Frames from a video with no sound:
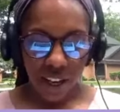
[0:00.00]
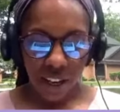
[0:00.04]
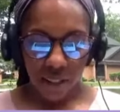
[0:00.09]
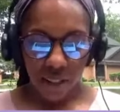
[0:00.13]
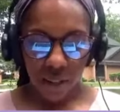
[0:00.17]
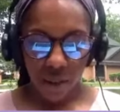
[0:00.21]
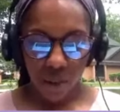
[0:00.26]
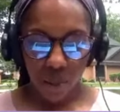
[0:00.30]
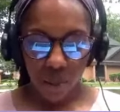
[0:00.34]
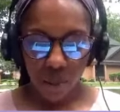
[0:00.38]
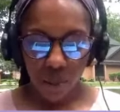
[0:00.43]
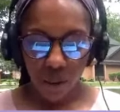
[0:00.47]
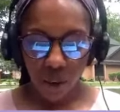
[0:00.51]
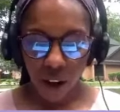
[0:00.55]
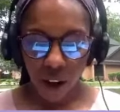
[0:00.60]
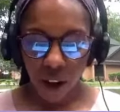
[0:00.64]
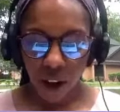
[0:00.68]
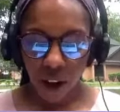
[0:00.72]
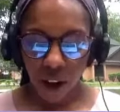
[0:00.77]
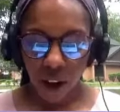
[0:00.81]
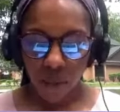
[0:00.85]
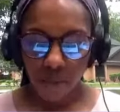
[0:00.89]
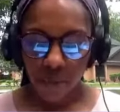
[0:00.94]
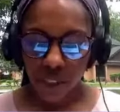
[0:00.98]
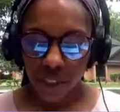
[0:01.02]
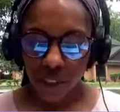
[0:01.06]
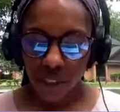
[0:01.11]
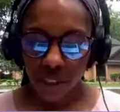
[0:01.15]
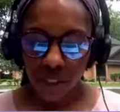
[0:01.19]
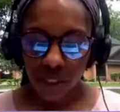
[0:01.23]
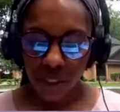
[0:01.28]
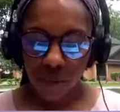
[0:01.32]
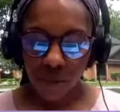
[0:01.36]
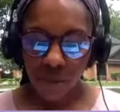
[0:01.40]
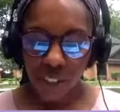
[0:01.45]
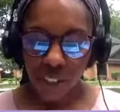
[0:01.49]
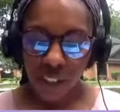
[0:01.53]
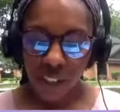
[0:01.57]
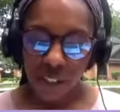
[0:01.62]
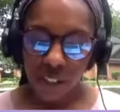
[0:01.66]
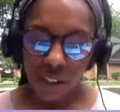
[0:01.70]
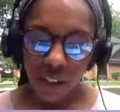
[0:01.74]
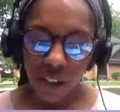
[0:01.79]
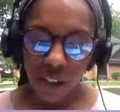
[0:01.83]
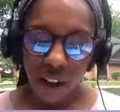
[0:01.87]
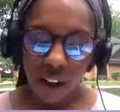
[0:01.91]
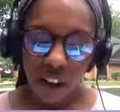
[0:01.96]
The promised
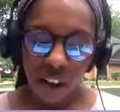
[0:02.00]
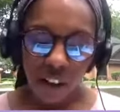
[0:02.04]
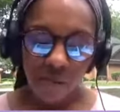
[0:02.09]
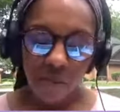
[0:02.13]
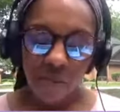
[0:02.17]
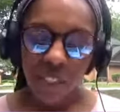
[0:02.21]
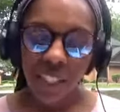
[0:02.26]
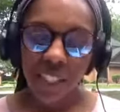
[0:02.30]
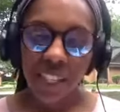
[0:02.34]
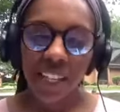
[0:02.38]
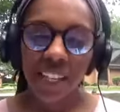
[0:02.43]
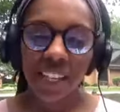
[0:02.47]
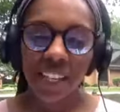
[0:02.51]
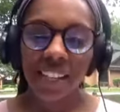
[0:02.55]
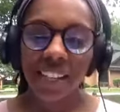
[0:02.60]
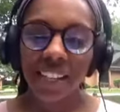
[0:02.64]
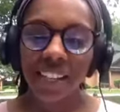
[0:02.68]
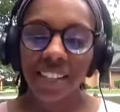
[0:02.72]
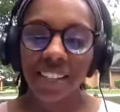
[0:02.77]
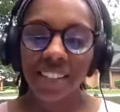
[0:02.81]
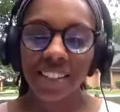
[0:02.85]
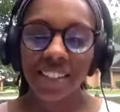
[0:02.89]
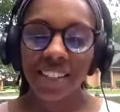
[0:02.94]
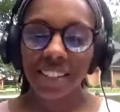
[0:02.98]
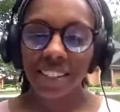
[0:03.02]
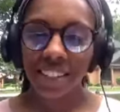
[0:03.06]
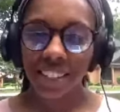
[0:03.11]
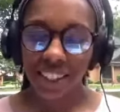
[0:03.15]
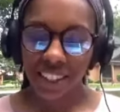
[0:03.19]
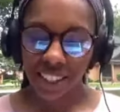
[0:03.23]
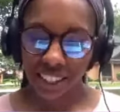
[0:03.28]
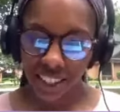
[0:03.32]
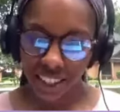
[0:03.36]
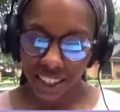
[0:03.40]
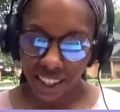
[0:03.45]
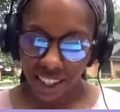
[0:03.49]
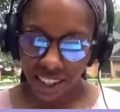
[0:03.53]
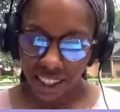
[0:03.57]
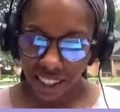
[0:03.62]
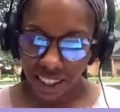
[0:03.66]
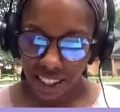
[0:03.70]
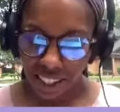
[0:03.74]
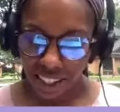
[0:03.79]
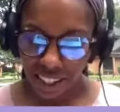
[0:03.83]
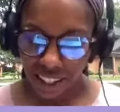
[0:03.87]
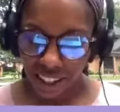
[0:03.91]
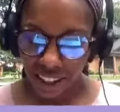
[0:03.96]
feast of
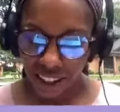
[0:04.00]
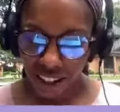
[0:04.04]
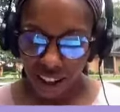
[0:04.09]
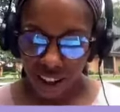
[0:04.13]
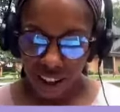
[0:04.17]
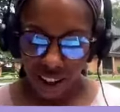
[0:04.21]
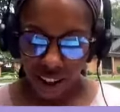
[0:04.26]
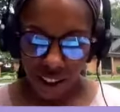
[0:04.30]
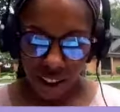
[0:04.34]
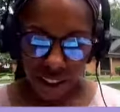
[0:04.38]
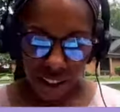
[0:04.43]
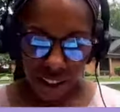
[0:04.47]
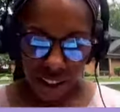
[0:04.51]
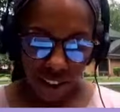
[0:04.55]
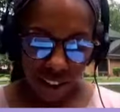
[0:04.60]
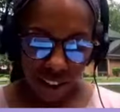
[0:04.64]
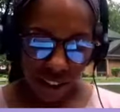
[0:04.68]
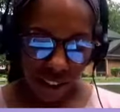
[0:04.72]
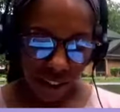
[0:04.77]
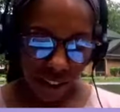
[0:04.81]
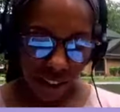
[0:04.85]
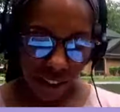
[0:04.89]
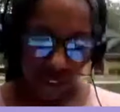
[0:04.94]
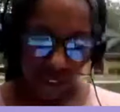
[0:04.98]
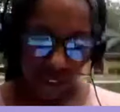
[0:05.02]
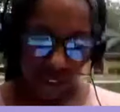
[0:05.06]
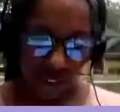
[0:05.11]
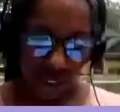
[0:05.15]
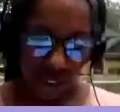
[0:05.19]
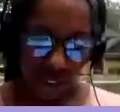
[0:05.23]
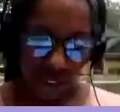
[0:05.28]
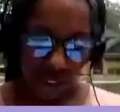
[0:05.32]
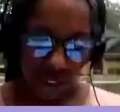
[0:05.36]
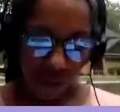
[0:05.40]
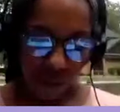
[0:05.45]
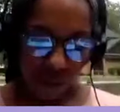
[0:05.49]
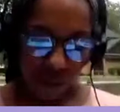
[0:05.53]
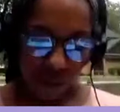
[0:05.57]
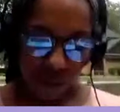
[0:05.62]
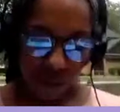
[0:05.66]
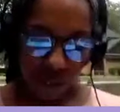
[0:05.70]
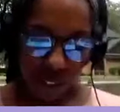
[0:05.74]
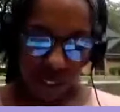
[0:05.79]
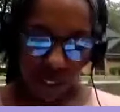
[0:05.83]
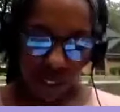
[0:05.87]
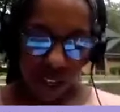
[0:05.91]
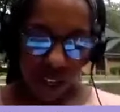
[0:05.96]
plenty
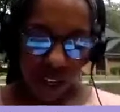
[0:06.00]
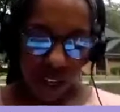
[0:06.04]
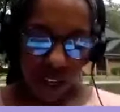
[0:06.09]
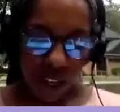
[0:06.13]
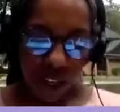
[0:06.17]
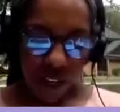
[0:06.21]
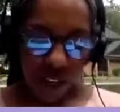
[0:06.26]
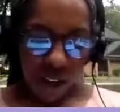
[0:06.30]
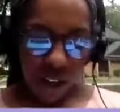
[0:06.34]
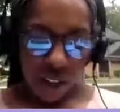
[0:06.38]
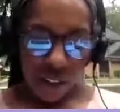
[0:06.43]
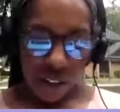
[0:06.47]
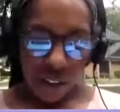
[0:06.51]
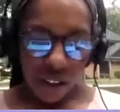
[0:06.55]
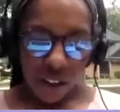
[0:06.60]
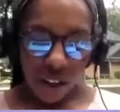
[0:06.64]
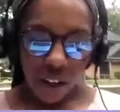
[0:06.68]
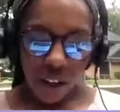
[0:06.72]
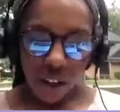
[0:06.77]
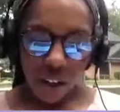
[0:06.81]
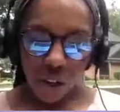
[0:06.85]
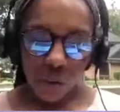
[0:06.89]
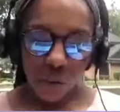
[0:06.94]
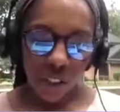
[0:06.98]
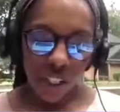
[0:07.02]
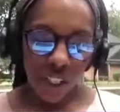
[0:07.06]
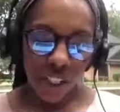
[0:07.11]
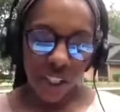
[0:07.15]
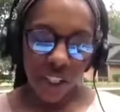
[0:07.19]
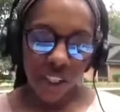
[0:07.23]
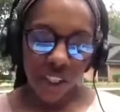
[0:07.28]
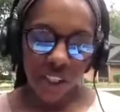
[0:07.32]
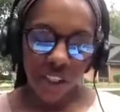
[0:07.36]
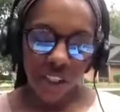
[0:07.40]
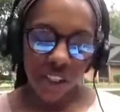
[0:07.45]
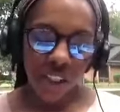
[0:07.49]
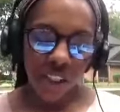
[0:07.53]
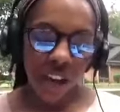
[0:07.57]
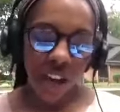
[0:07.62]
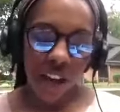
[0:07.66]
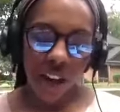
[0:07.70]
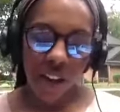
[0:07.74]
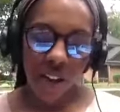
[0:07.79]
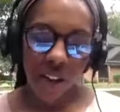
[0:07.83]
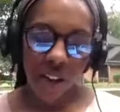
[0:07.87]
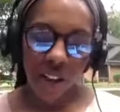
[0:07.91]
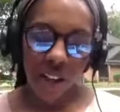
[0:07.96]
comes. The trees
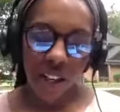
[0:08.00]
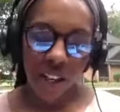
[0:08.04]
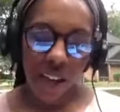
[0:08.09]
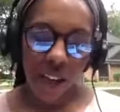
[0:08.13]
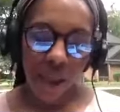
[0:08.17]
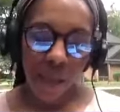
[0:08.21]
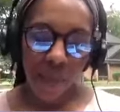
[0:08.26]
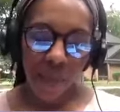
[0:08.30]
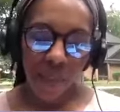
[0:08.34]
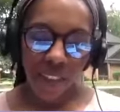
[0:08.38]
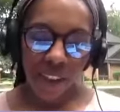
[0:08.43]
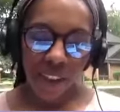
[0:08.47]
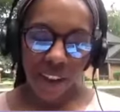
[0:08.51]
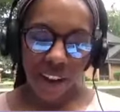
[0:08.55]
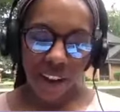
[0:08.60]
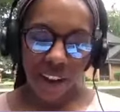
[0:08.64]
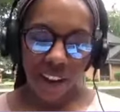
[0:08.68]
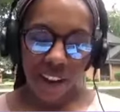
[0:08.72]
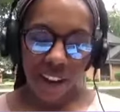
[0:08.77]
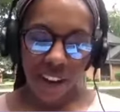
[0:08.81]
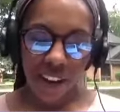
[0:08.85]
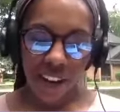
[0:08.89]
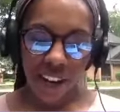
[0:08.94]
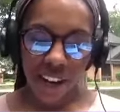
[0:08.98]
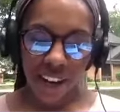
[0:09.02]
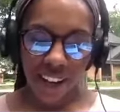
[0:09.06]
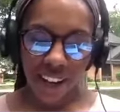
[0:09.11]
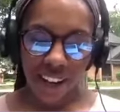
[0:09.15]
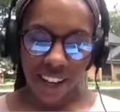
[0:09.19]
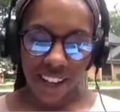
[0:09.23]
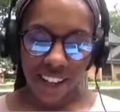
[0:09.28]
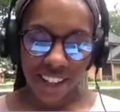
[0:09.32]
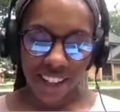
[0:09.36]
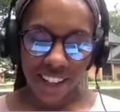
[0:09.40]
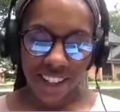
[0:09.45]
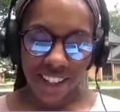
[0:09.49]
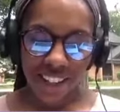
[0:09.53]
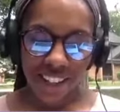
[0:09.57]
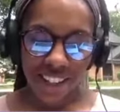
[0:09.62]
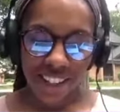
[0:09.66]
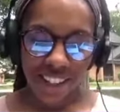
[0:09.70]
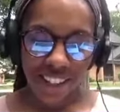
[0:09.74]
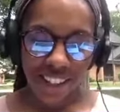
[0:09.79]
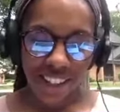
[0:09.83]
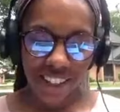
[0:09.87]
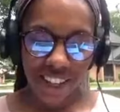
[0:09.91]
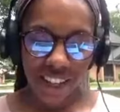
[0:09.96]
shall clap their
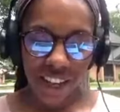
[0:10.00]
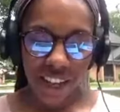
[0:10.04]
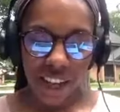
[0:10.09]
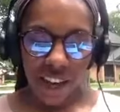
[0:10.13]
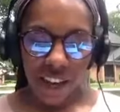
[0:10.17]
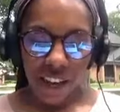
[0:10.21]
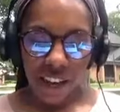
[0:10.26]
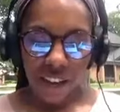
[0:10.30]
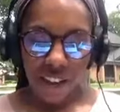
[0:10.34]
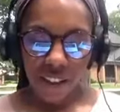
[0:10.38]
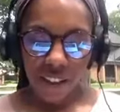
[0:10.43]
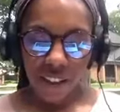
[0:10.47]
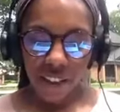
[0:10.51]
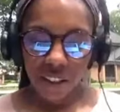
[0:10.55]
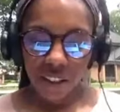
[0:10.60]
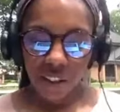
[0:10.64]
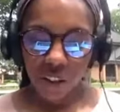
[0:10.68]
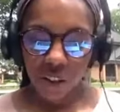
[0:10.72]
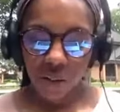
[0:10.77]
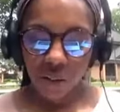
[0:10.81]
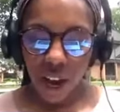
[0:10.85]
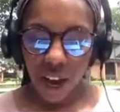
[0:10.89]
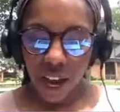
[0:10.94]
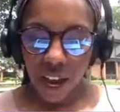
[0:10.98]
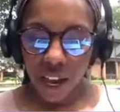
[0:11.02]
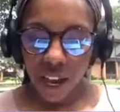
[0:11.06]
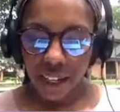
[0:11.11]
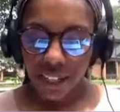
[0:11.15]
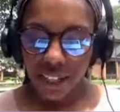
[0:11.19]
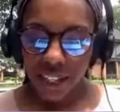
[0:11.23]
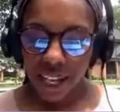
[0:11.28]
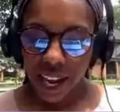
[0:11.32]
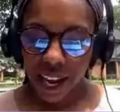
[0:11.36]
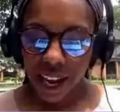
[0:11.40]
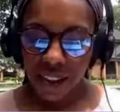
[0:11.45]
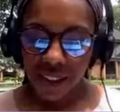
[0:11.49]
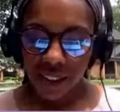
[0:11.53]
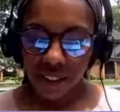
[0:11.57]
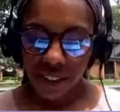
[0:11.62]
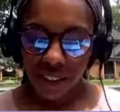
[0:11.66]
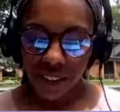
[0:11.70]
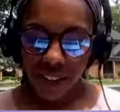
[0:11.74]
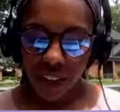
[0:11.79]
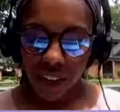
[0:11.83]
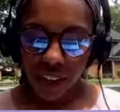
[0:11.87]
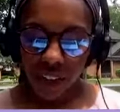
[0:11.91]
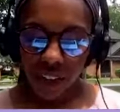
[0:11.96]
hands. The dry lands
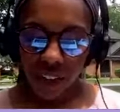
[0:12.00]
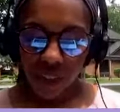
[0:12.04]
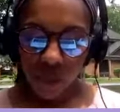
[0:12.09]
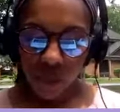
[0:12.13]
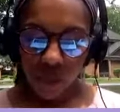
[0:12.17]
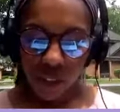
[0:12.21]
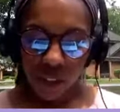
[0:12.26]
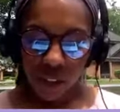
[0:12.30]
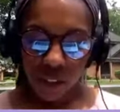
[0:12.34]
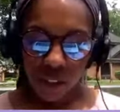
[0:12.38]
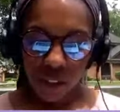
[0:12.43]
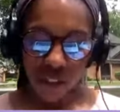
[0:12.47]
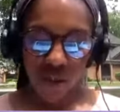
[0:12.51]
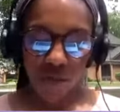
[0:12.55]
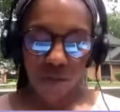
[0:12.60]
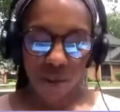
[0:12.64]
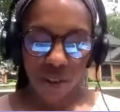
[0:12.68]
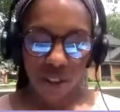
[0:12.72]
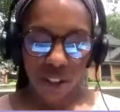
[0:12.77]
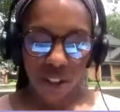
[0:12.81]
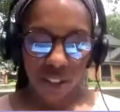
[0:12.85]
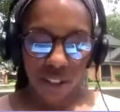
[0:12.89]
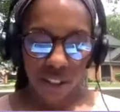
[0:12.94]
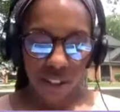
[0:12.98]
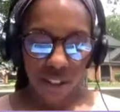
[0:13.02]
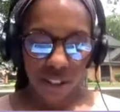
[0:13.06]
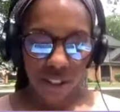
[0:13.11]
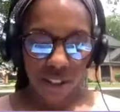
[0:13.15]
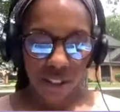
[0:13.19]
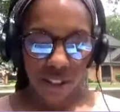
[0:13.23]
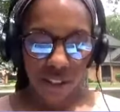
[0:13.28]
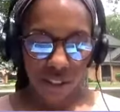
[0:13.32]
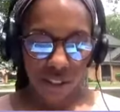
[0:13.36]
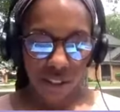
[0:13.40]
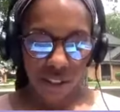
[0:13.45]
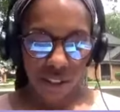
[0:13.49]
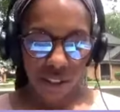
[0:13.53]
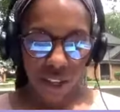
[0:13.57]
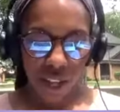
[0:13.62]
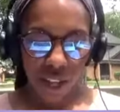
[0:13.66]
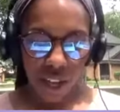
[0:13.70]
gush with springs.